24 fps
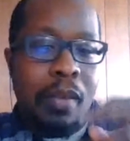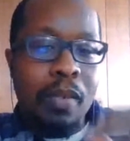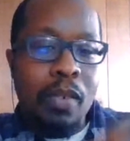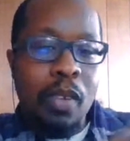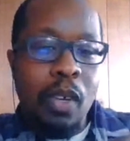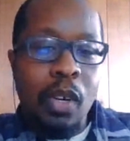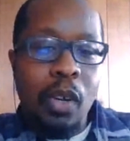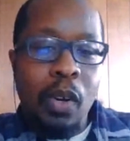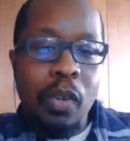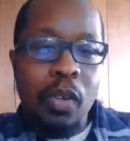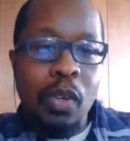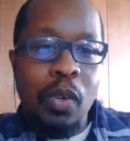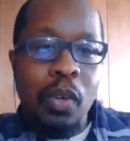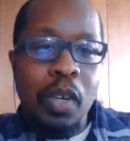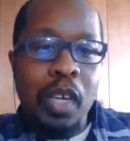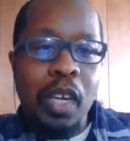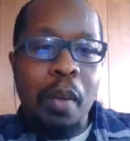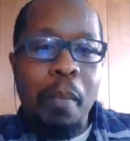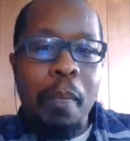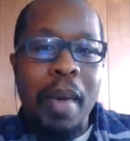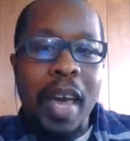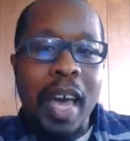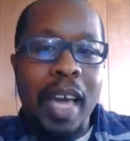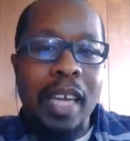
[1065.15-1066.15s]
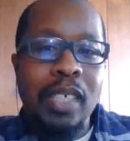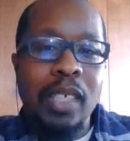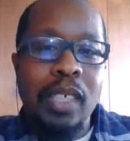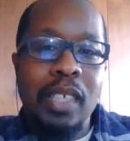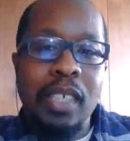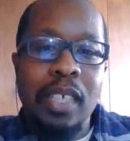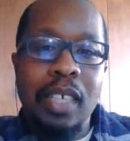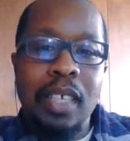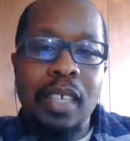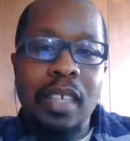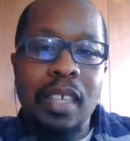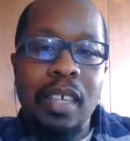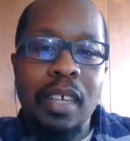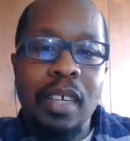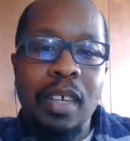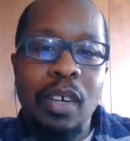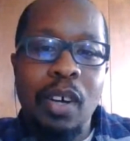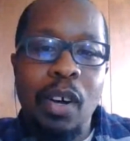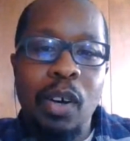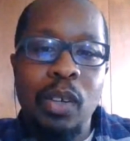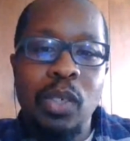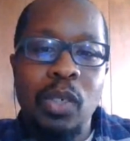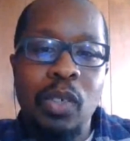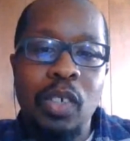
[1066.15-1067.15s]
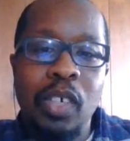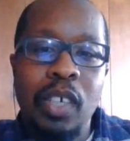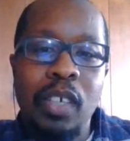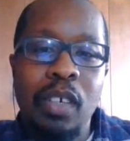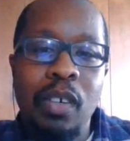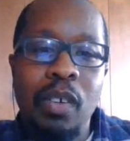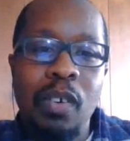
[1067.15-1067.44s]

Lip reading: you can imagine a alternate